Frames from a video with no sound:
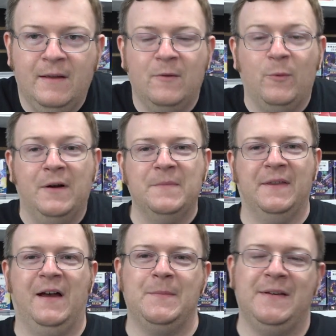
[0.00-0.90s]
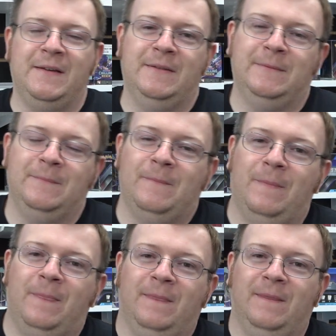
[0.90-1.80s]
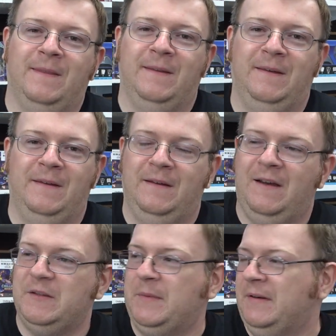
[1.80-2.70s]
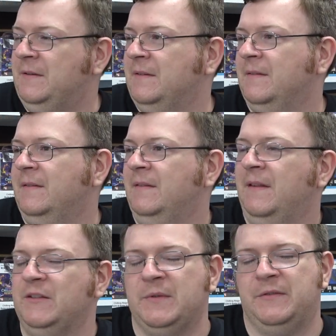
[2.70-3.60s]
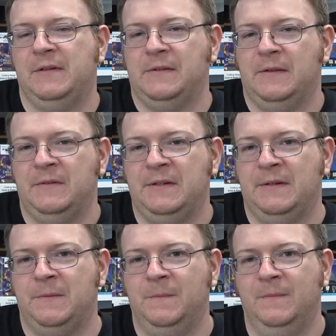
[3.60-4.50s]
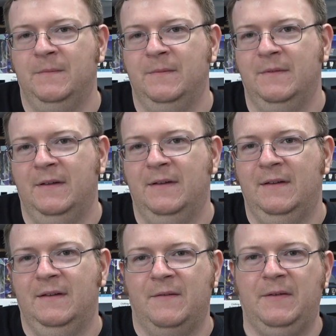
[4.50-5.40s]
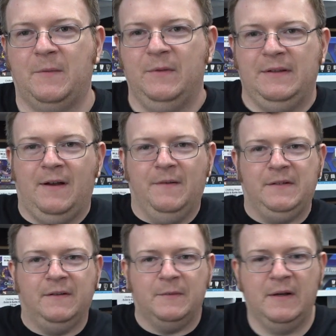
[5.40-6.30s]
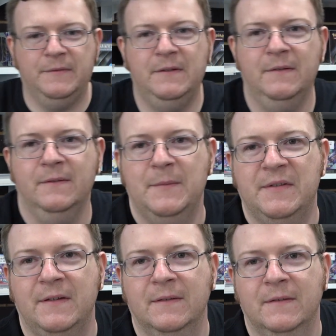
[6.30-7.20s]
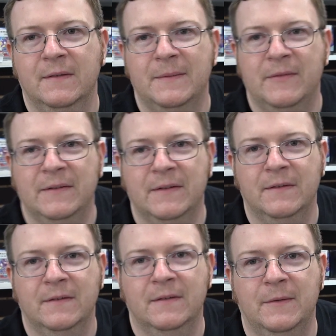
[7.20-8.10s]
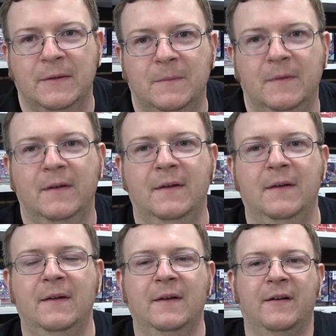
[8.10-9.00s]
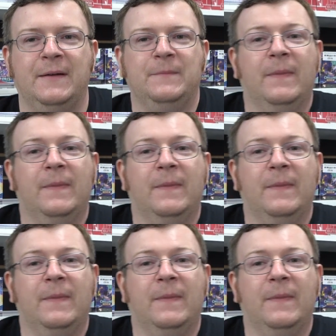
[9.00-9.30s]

and welcome to the hobby. How's everybody doing? Thanks so much for clicking on the video. I think I'm really off center. Am I off center? Let me see. Let me fix this. There we go. All right.